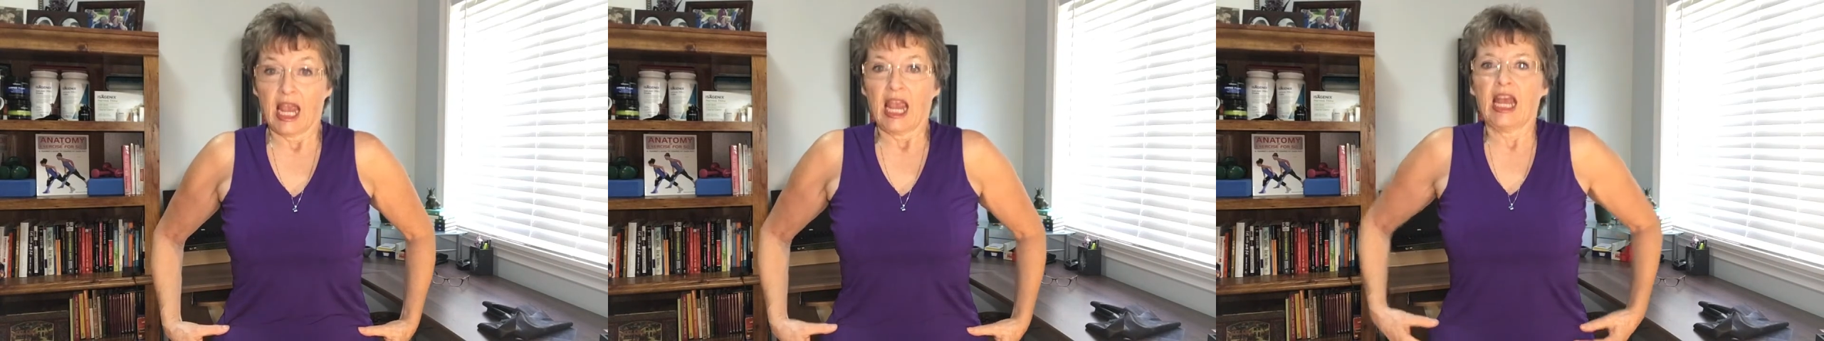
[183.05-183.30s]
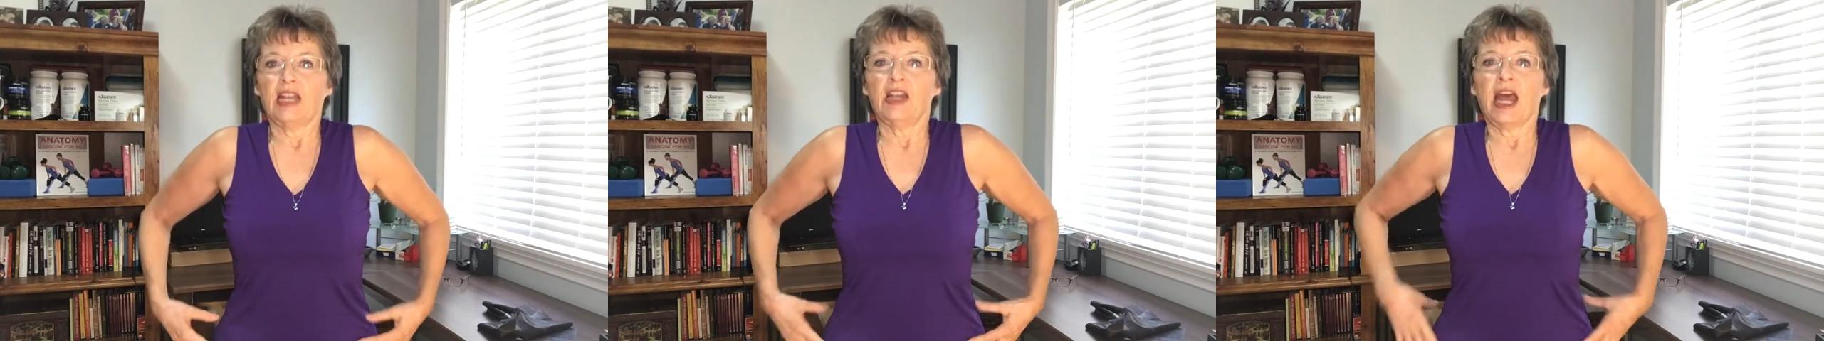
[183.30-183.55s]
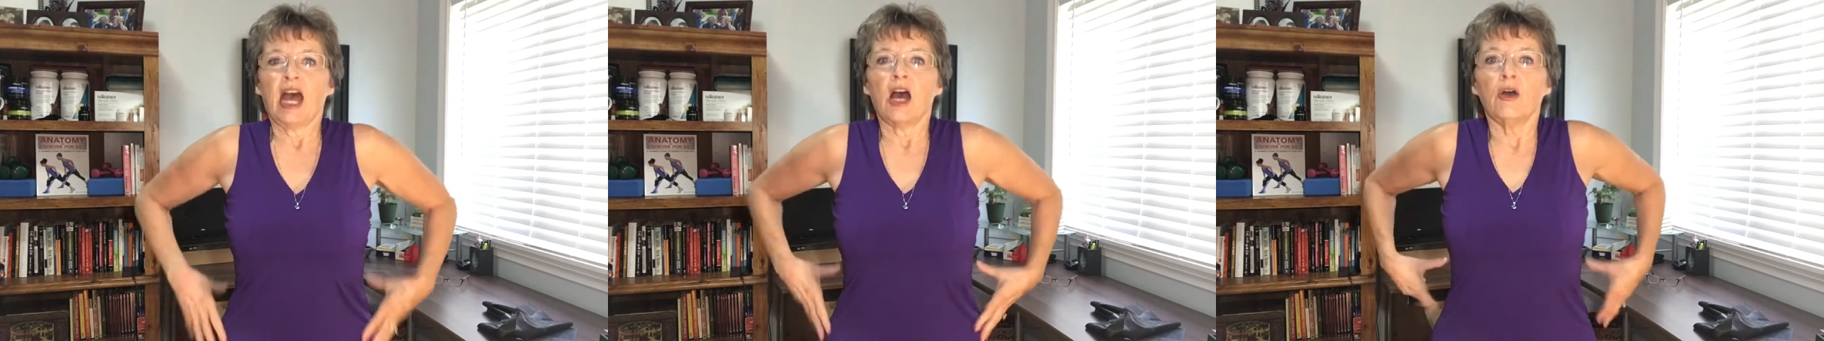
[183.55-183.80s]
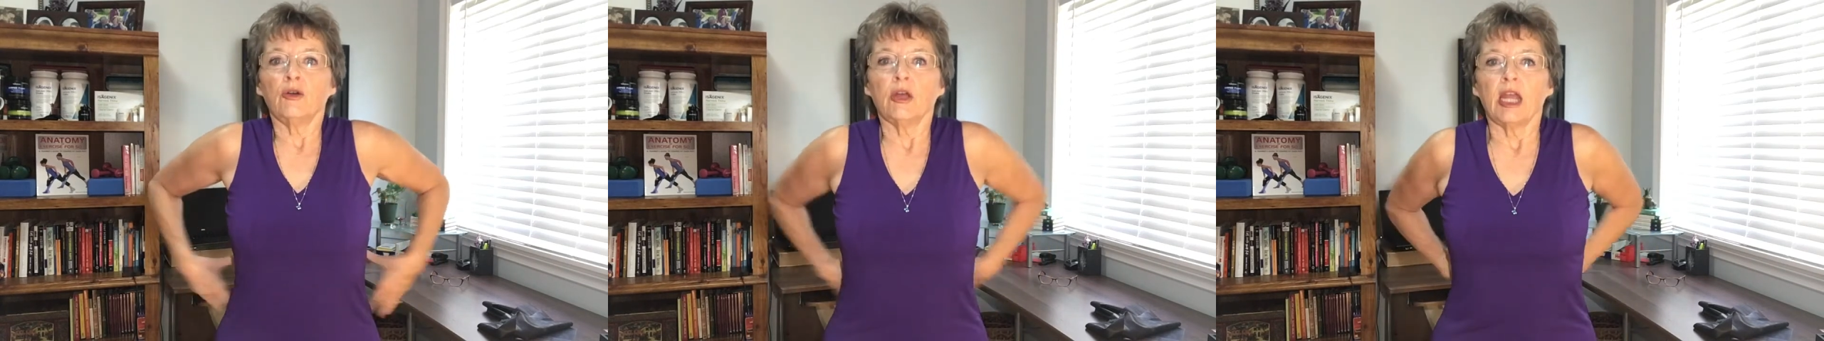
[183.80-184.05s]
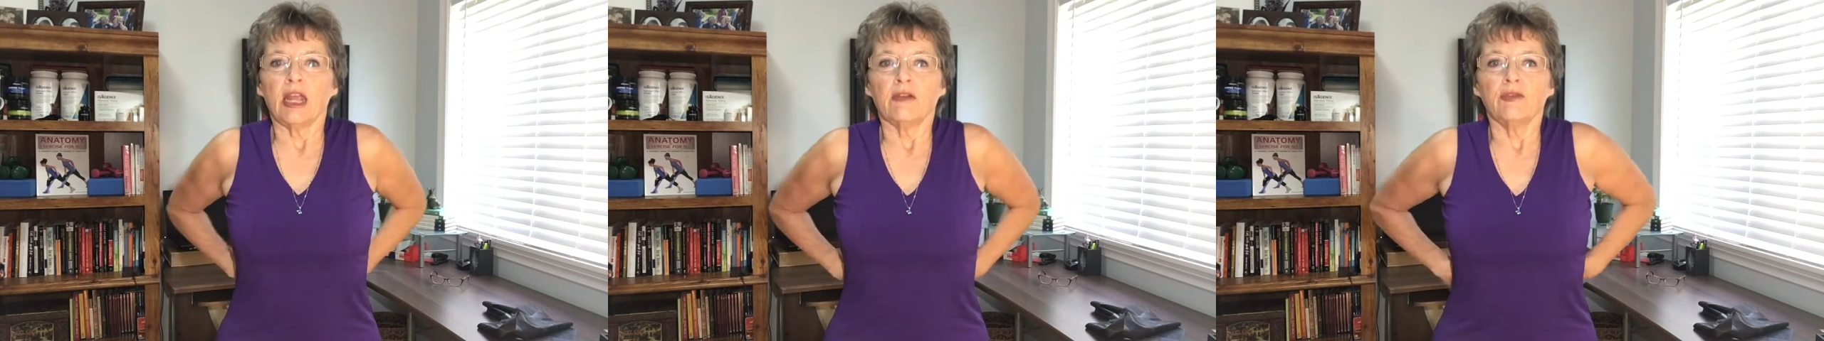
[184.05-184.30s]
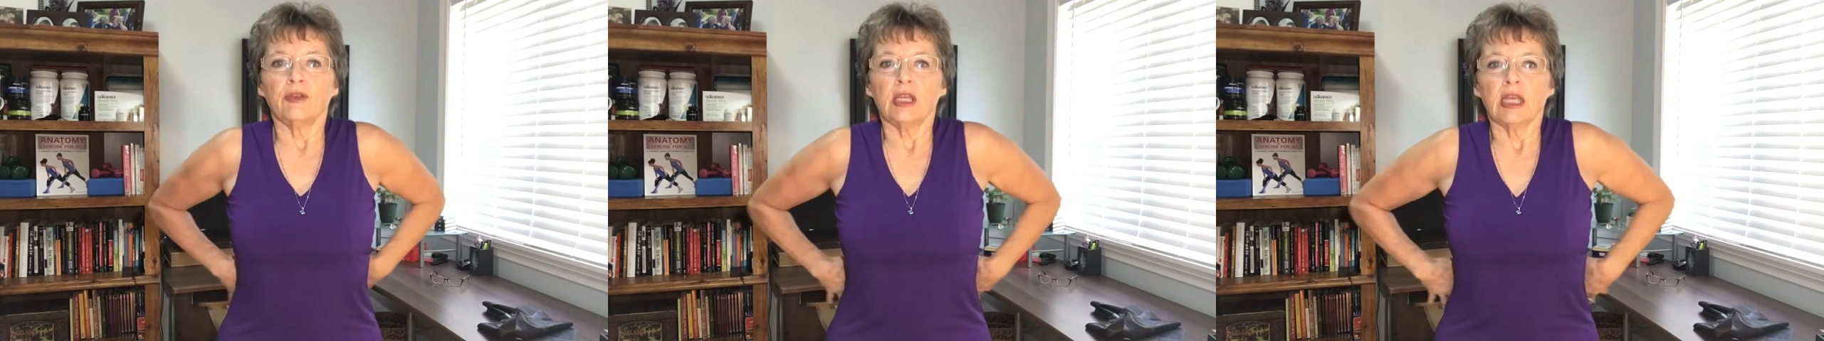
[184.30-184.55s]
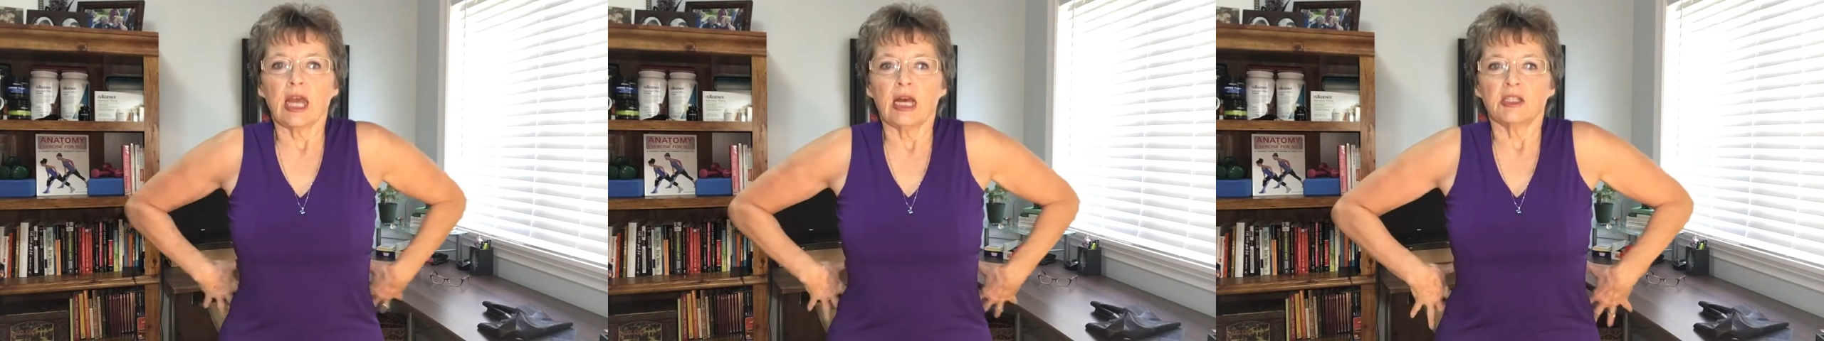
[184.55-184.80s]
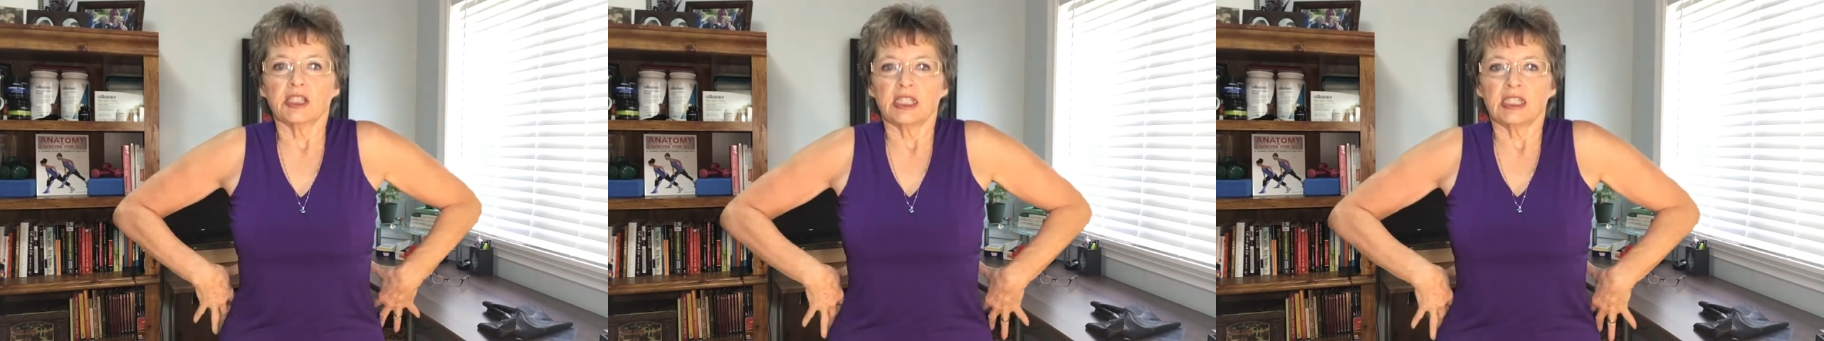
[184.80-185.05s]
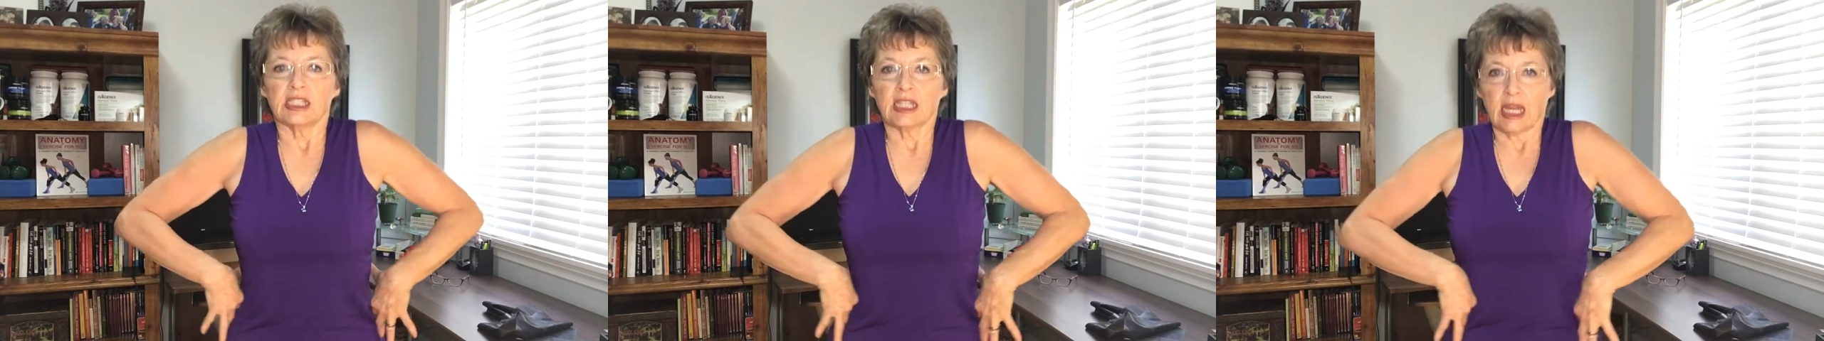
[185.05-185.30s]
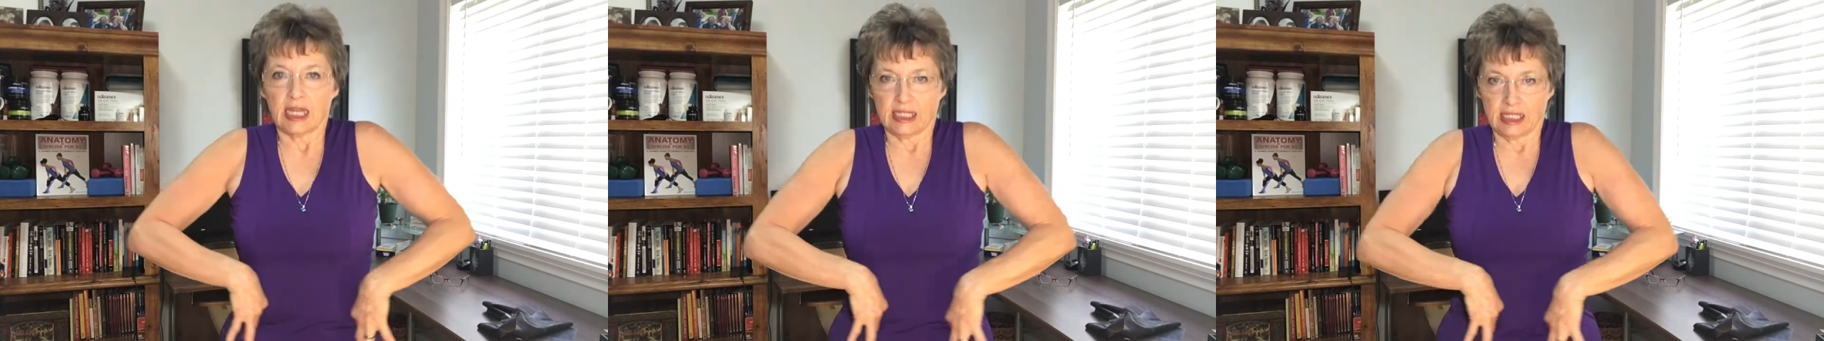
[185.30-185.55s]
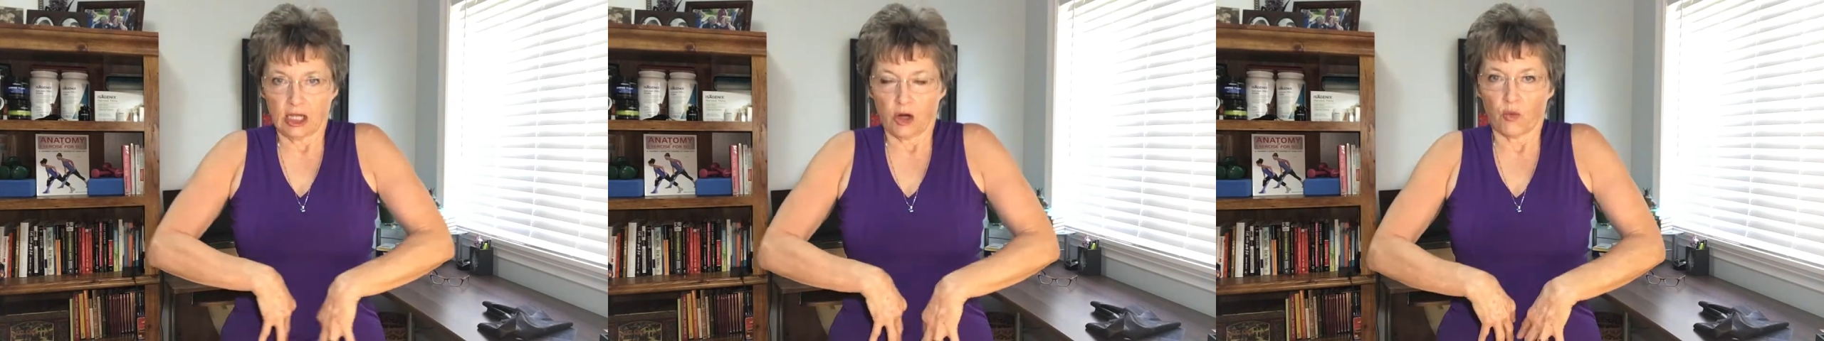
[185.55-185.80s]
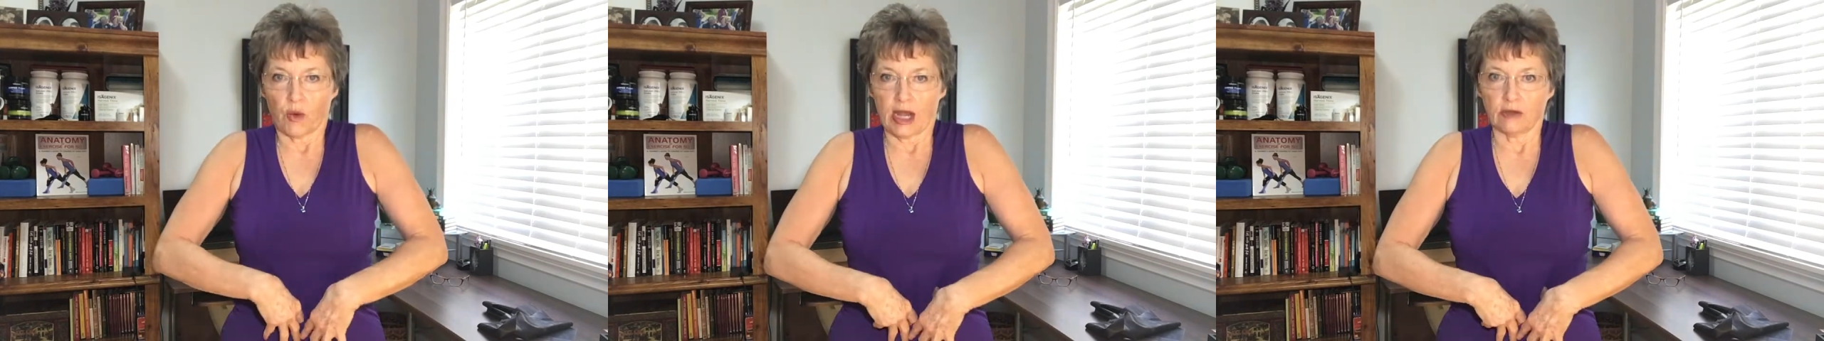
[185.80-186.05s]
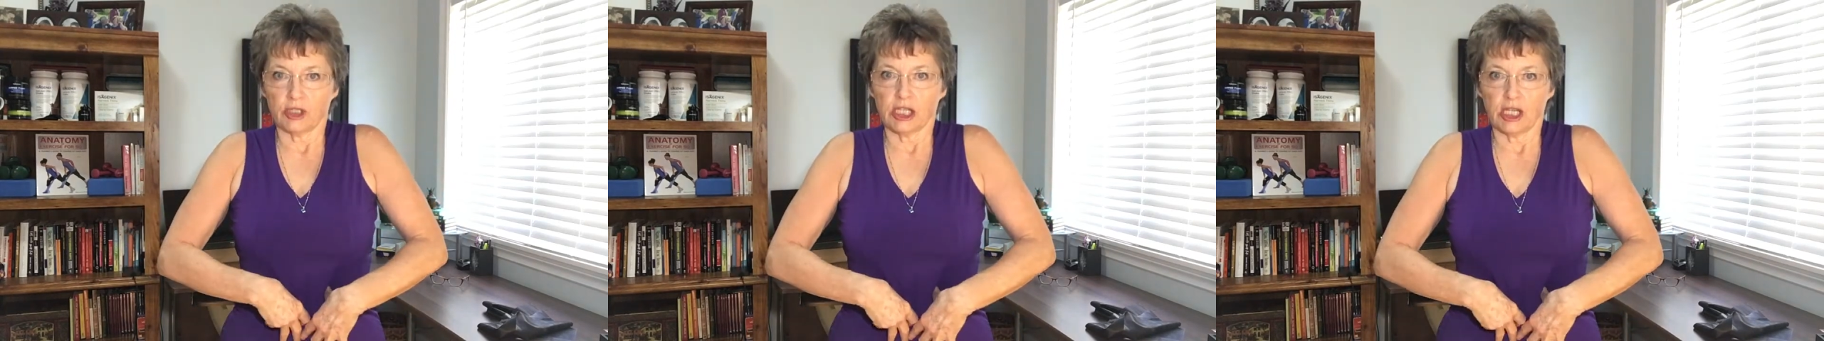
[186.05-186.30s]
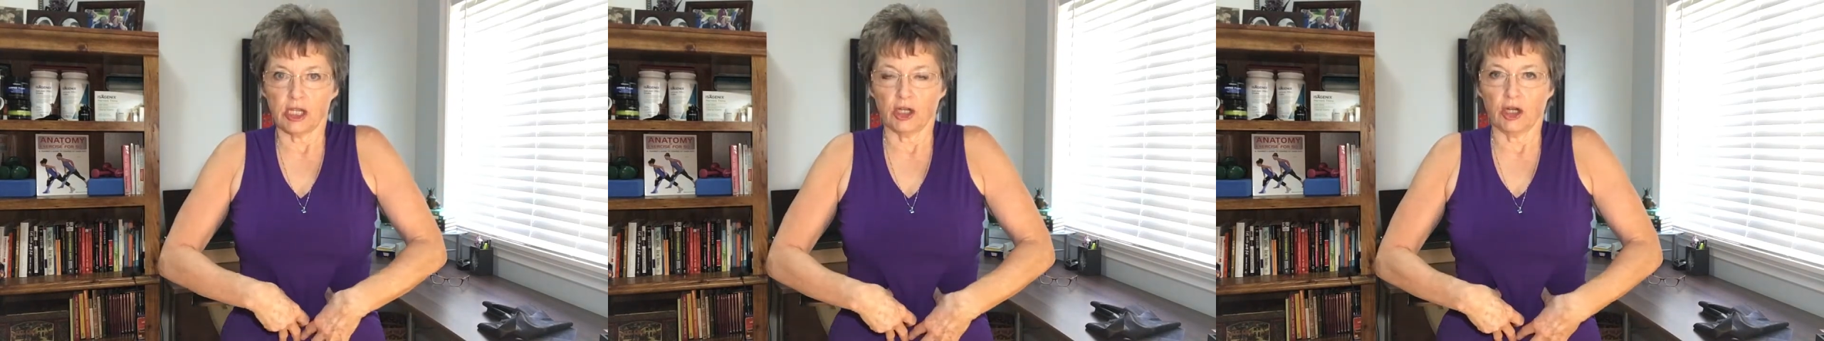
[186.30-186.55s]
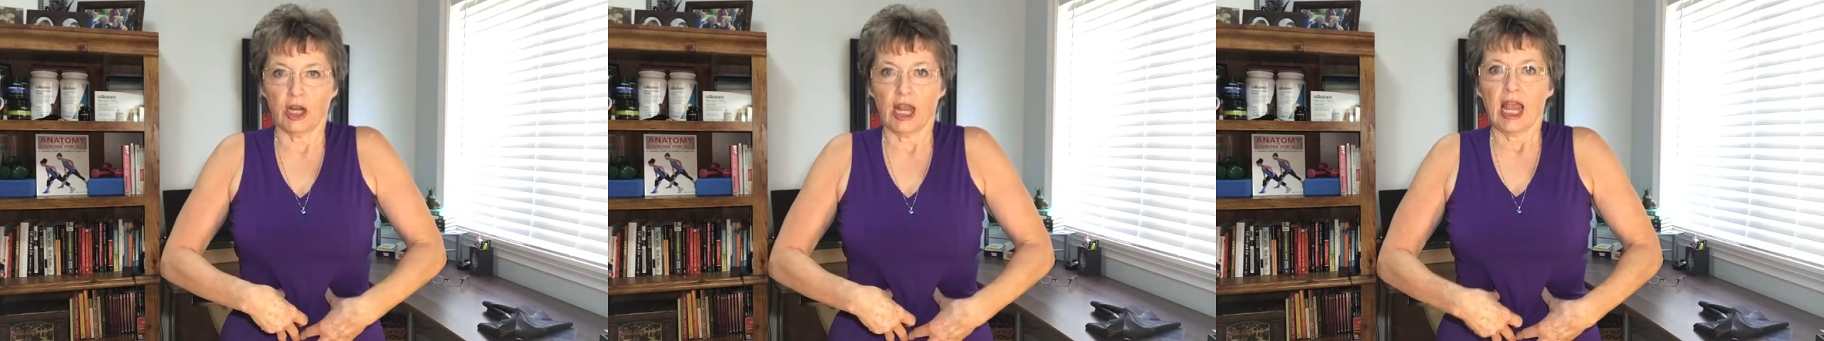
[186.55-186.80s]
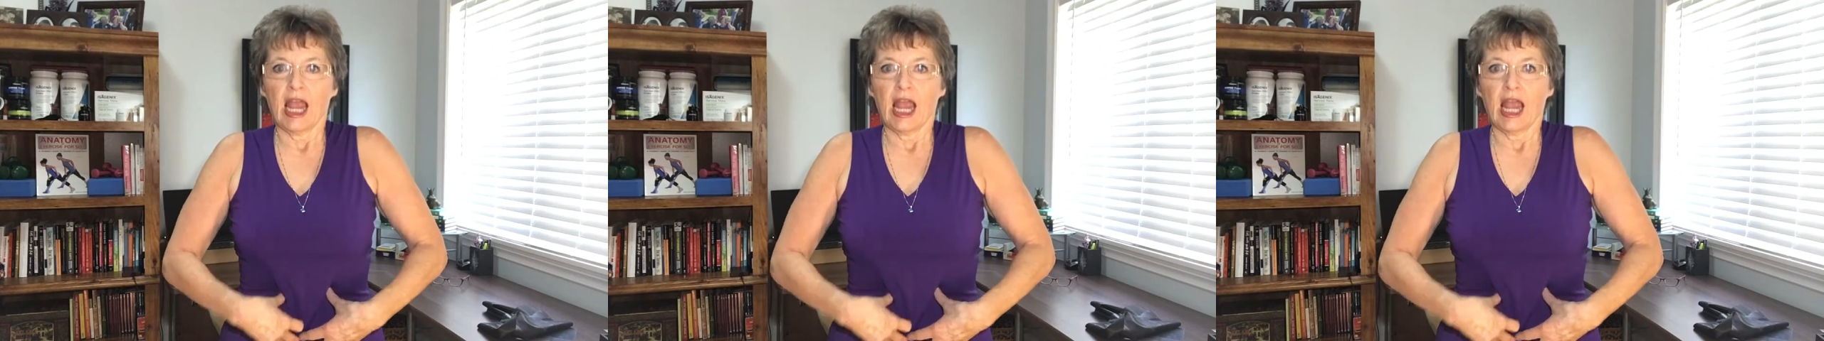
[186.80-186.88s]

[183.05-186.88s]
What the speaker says: and now everything else is tightening around here.